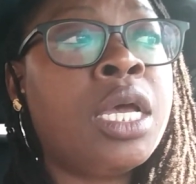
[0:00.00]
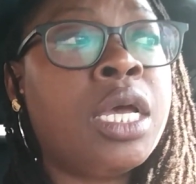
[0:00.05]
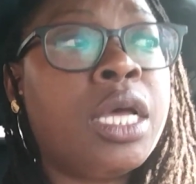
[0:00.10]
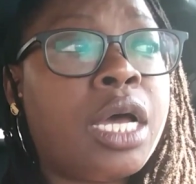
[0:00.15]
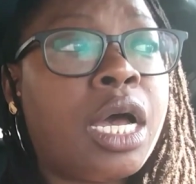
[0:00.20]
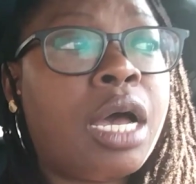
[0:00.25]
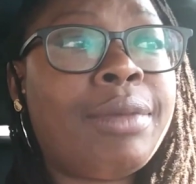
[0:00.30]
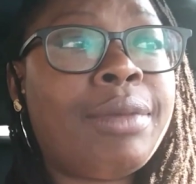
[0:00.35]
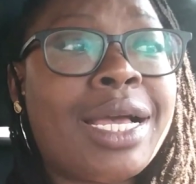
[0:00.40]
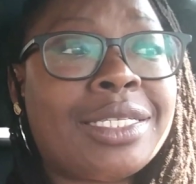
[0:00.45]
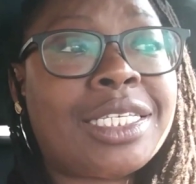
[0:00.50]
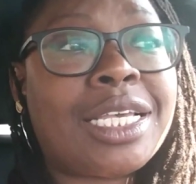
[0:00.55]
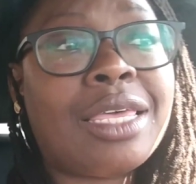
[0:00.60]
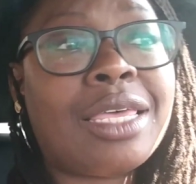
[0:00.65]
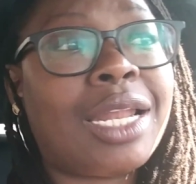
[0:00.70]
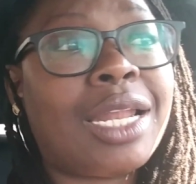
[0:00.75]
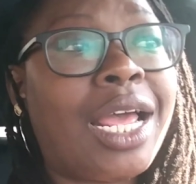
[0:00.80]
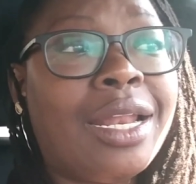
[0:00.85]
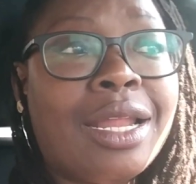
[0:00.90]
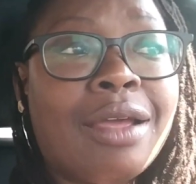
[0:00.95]
I'm not saying
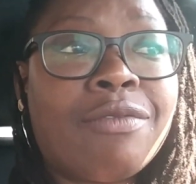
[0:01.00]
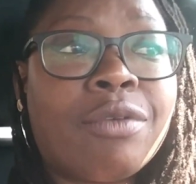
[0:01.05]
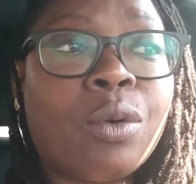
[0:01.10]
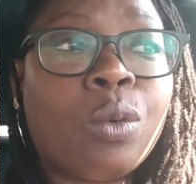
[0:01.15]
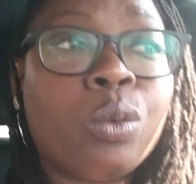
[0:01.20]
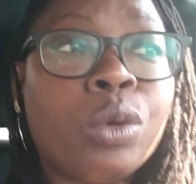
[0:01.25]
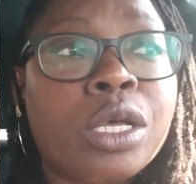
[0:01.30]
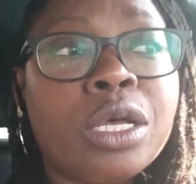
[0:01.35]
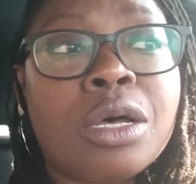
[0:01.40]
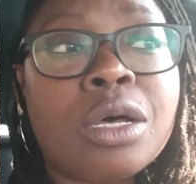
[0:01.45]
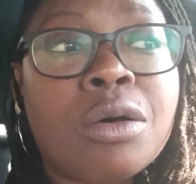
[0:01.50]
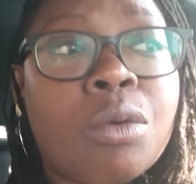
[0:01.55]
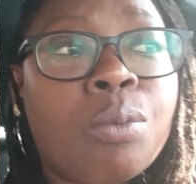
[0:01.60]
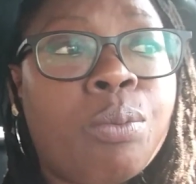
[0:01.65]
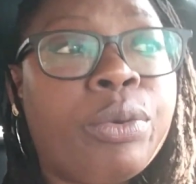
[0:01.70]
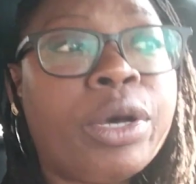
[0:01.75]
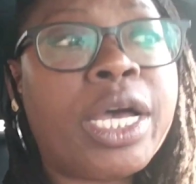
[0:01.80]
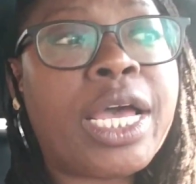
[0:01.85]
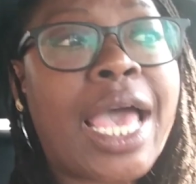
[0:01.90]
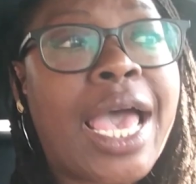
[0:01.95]
that I never will,
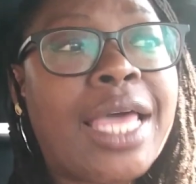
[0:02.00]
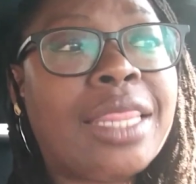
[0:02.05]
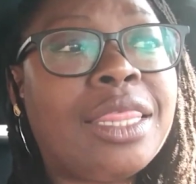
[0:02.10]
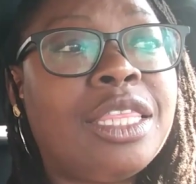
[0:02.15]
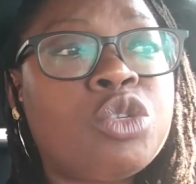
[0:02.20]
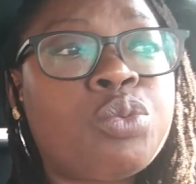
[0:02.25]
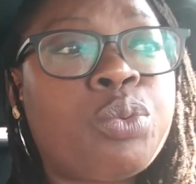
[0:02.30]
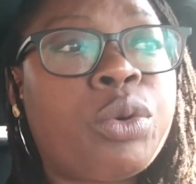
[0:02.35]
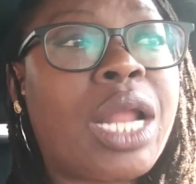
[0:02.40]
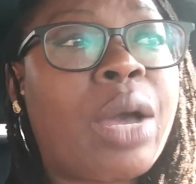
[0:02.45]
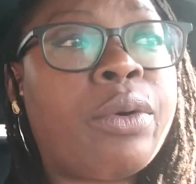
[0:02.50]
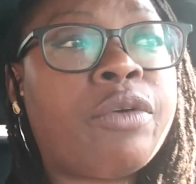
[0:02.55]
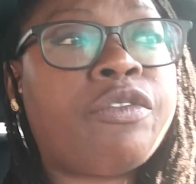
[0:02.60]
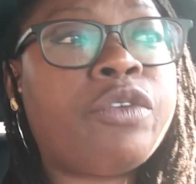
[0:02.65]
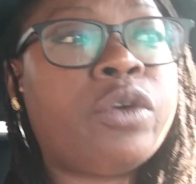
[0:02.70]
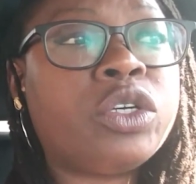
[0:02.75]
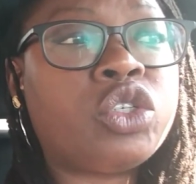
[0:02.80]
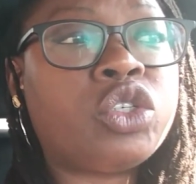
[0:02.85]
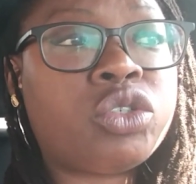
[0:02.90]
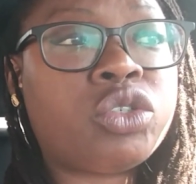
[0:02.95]
but at this point I would
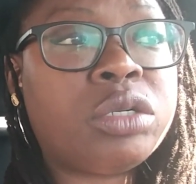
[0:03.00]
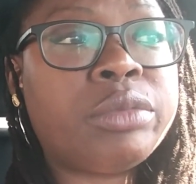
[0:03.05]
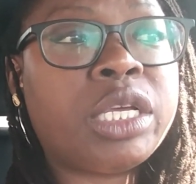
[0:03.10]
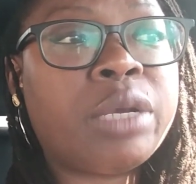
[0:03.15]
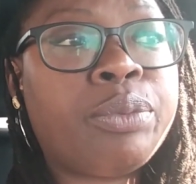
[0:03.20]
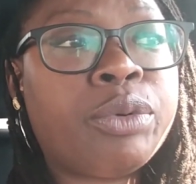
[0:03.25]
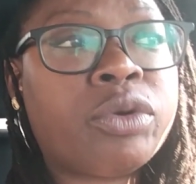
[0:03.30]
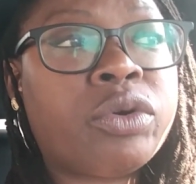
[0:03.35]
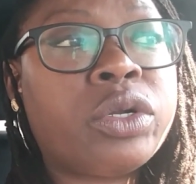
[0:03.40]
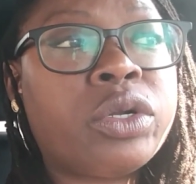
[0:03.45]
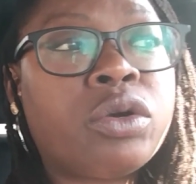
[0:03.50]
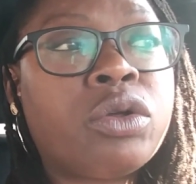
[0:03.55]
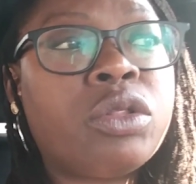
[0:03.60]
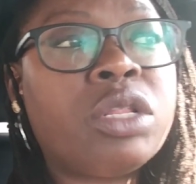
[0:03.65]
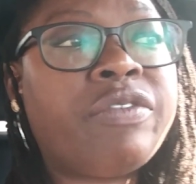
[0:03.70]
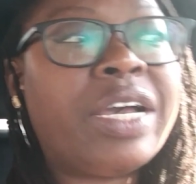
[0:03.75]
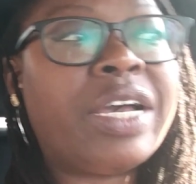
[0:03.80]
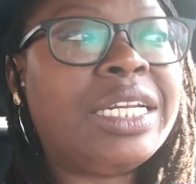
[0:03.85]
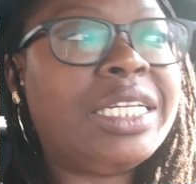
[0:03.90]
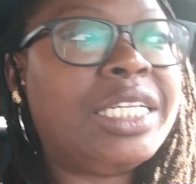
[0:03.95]
feel extremely hypocritical
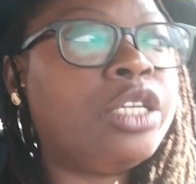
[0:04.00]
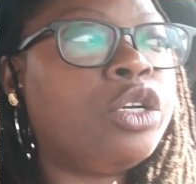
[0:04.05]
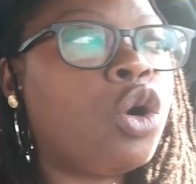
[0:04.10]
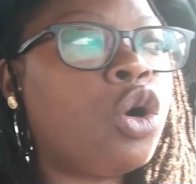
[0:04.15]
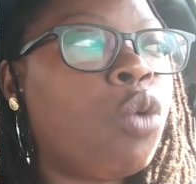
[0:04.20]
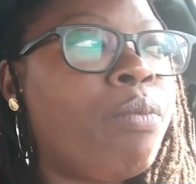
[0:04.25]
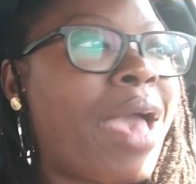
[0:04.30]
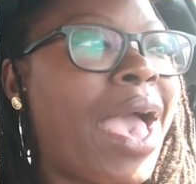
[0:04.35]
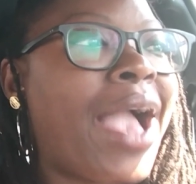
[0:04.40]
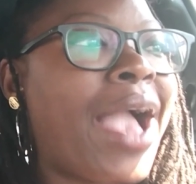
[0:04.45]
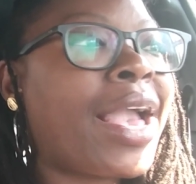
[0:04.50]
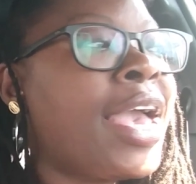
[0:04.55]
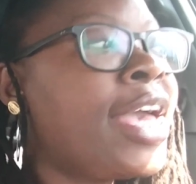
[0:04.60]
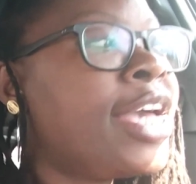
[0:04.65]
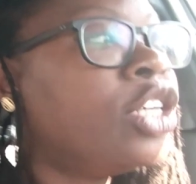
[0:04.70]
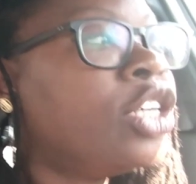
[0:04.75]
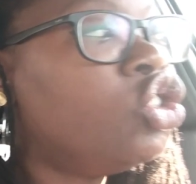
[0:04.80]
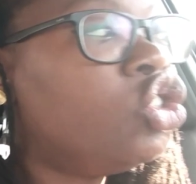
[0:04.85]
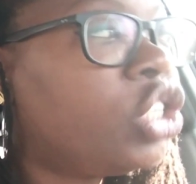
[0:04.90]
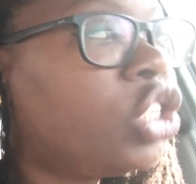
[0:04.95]
if I did go back
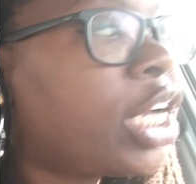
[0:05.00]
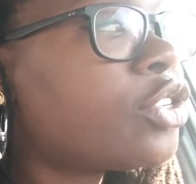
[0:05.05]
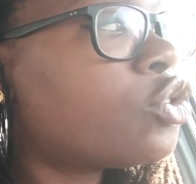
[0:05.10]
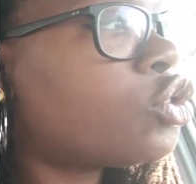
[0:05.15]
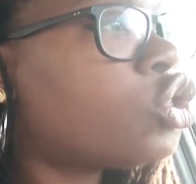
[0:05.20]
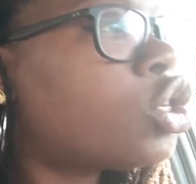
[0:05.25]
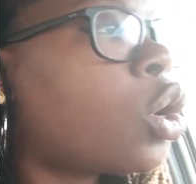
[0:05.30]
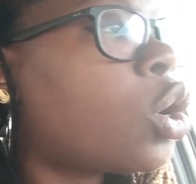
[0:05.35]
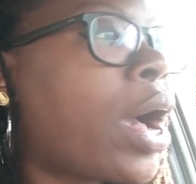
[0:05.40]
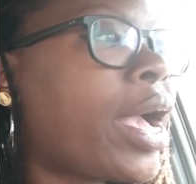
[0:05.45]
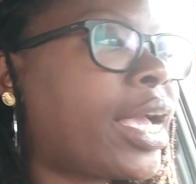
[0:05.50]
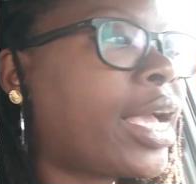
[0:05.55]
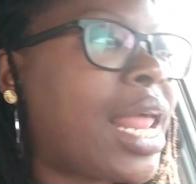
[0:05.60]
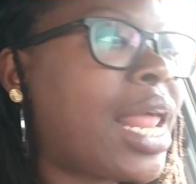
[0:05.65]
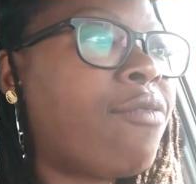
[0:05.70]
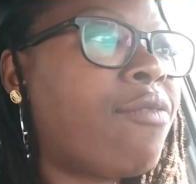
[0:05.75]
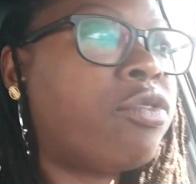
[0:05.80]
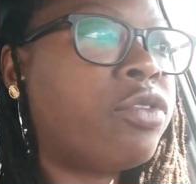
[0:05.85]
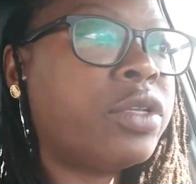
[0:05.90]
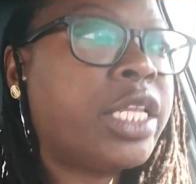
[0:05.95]
just so I can
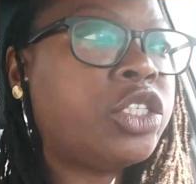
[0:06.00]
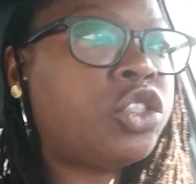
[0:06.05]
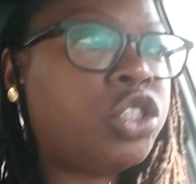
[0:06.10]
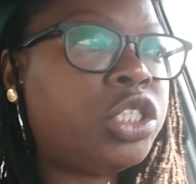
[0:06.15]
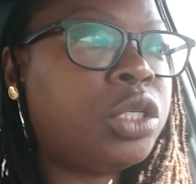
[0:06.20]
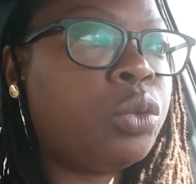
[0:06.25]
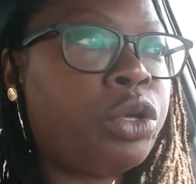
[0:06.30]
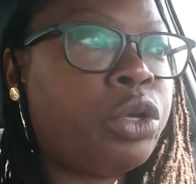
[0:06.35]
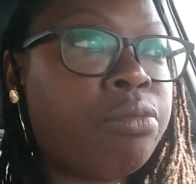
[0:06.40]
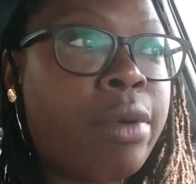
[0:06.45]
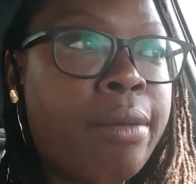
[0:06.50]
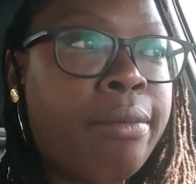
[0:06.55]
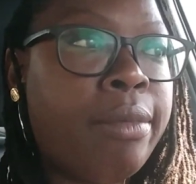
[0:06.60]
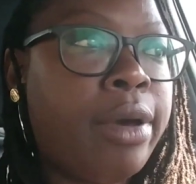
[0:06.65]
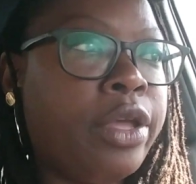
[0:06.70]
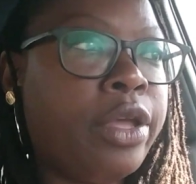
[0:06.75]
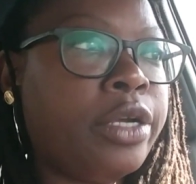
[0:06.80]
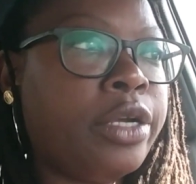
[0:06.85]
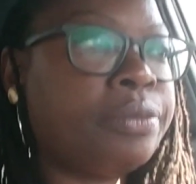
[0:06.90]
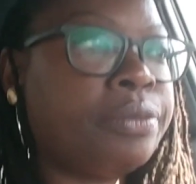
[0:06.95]
have a relationship with my
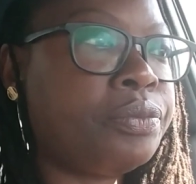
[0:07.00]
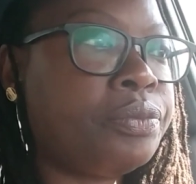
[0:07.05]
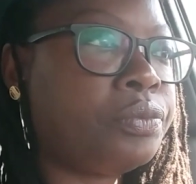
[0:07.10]
mother.